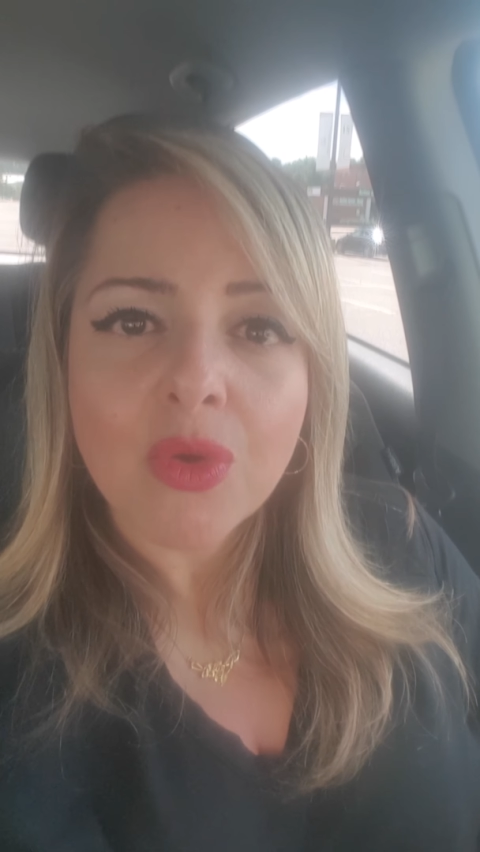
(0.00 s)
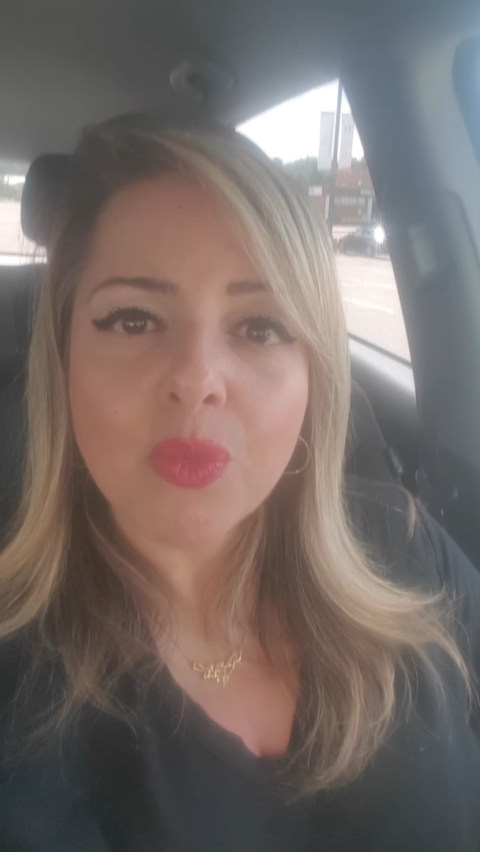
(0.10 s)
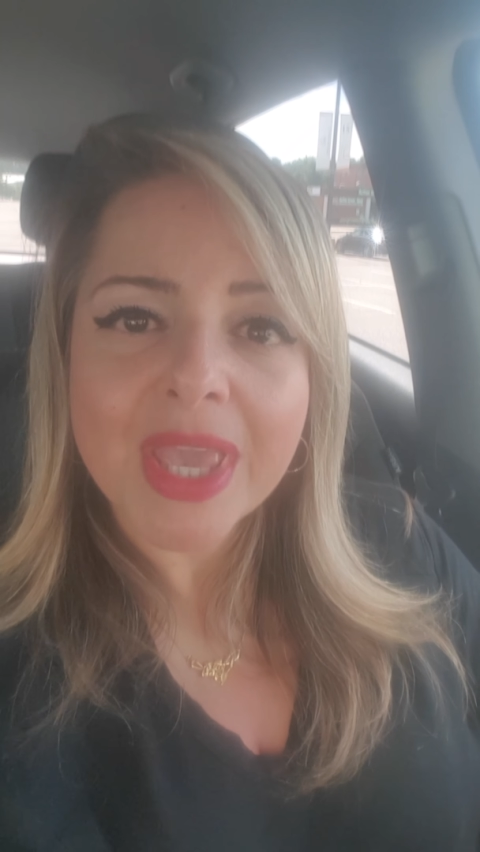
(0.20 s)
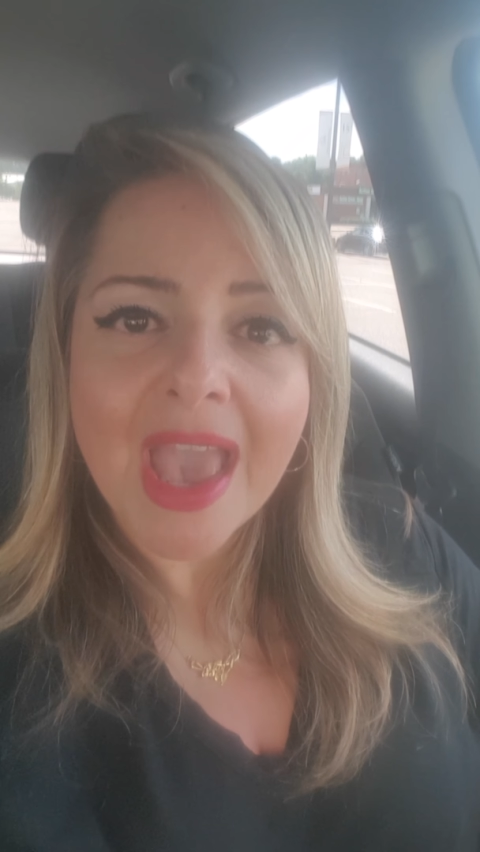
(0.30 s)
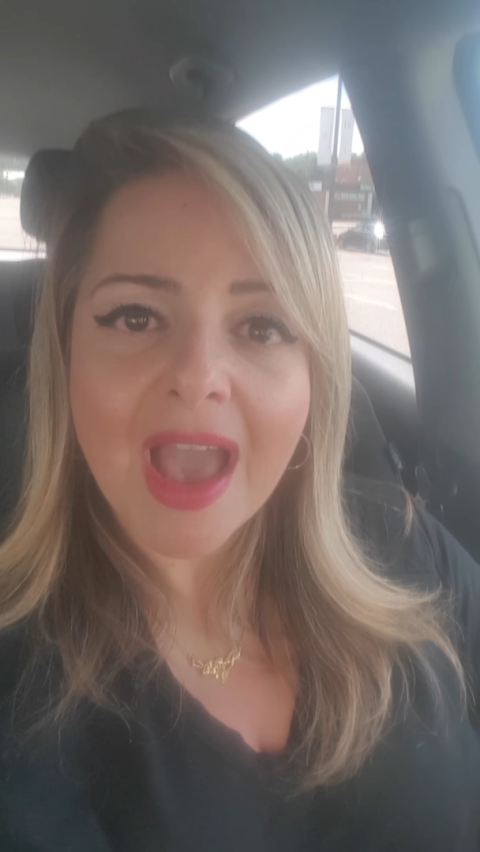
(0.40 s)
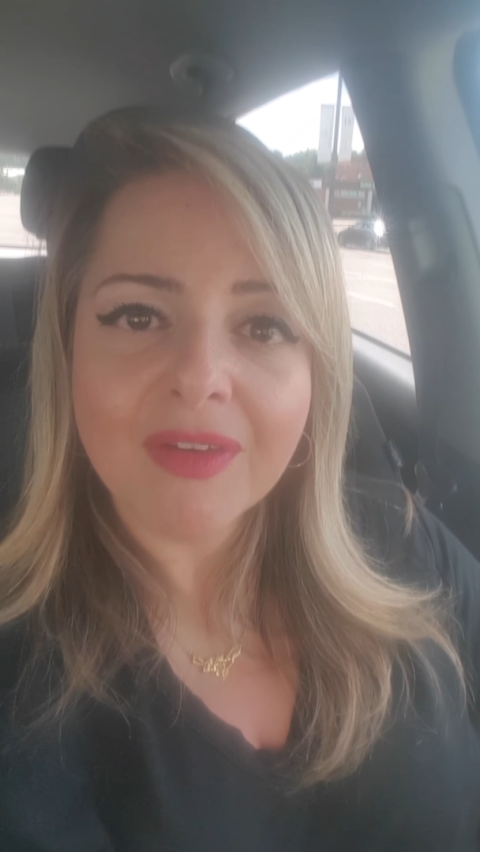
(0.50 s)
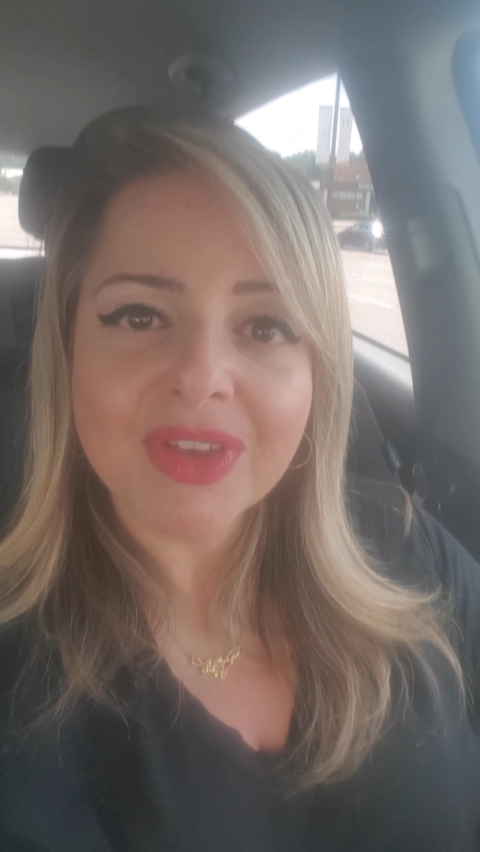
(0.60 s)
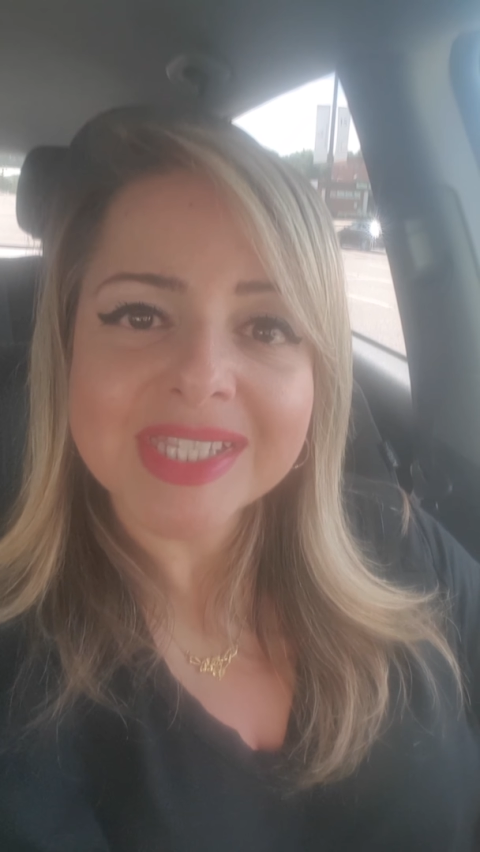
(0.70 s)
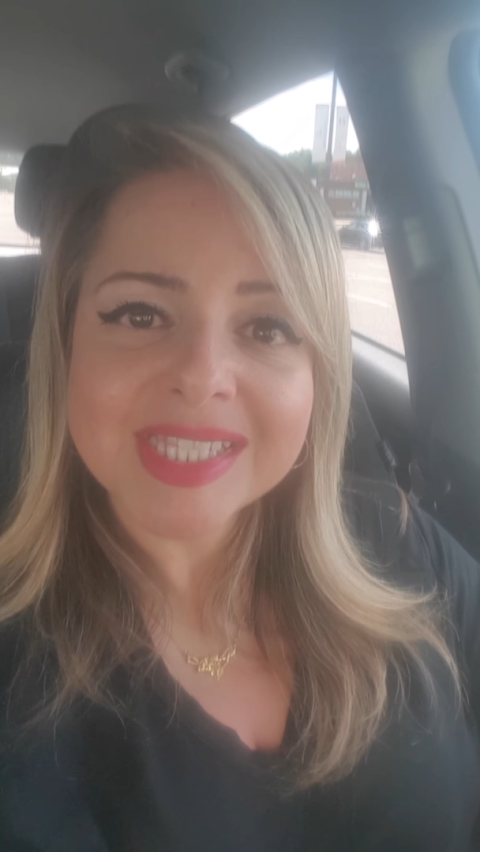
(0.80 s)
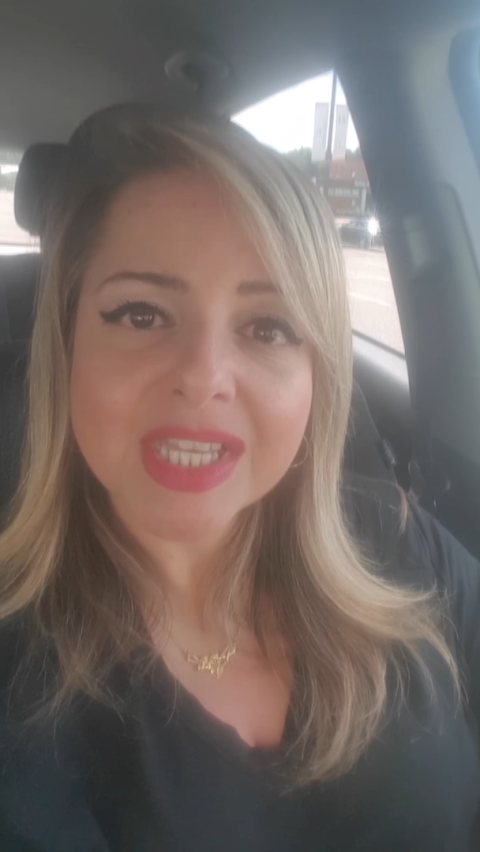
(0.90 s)
we have
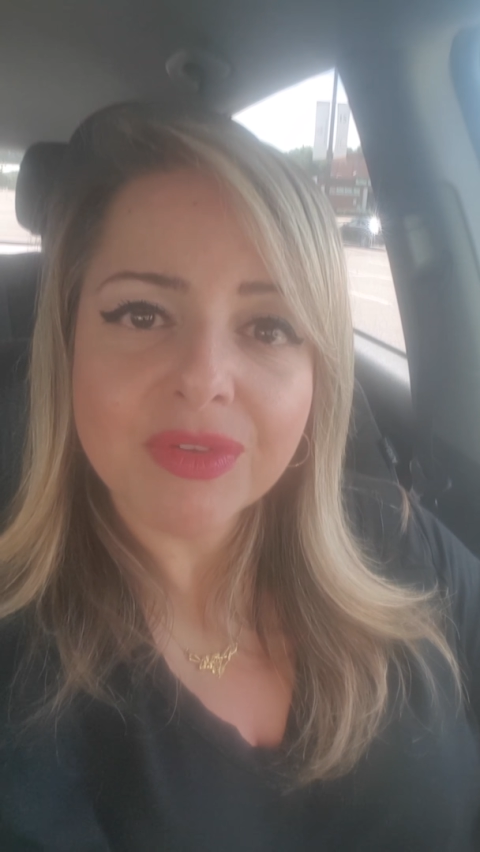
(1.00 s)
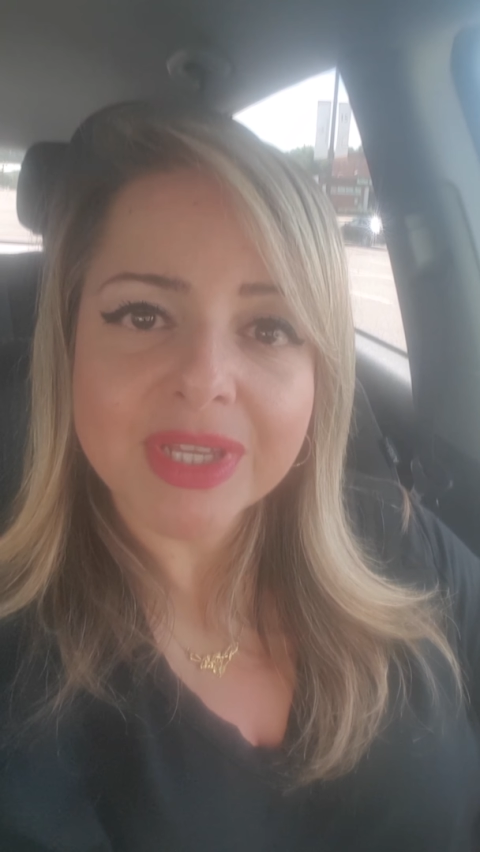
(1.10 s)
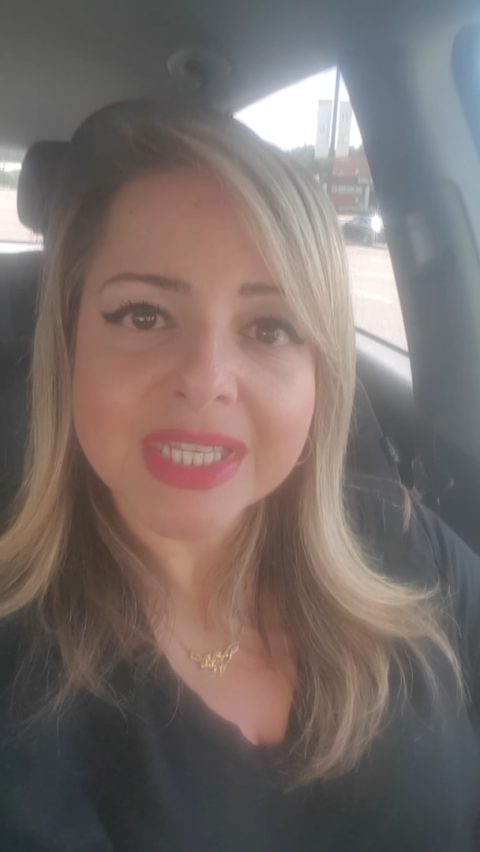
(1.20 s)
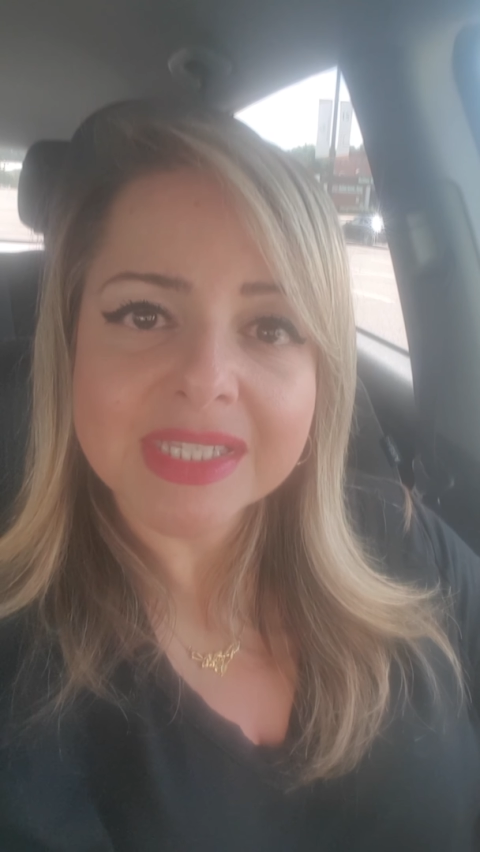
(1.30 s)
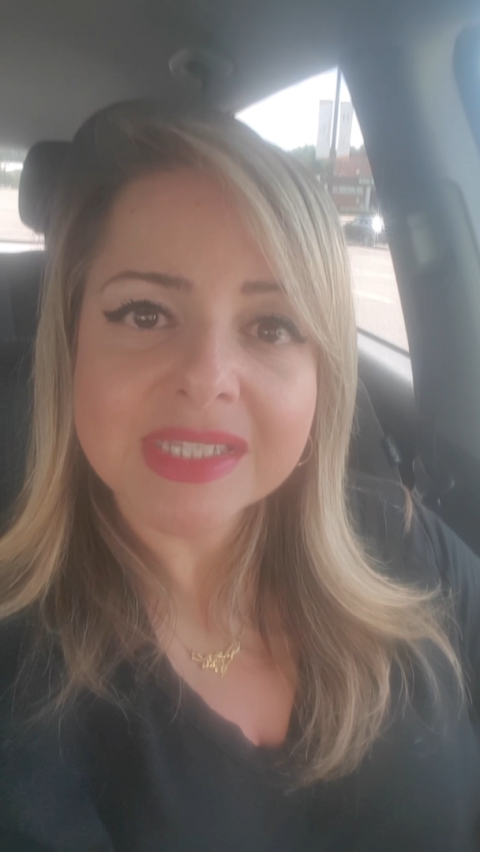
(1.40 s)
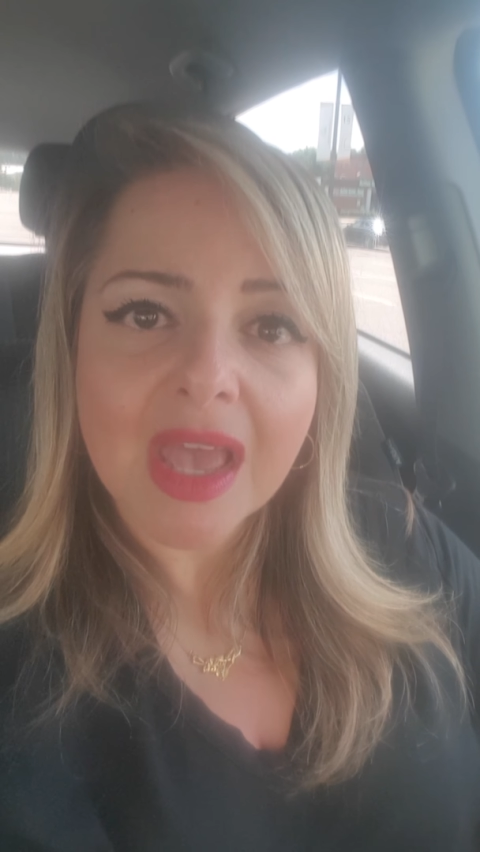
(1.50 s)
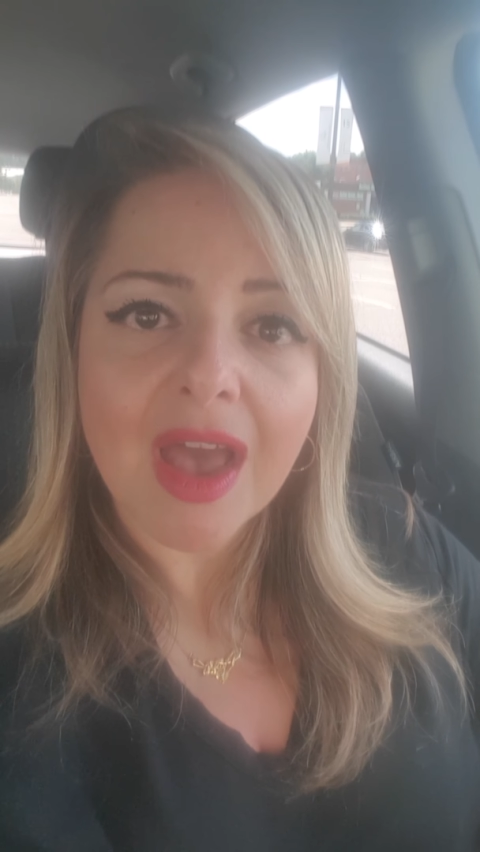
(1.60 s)
a series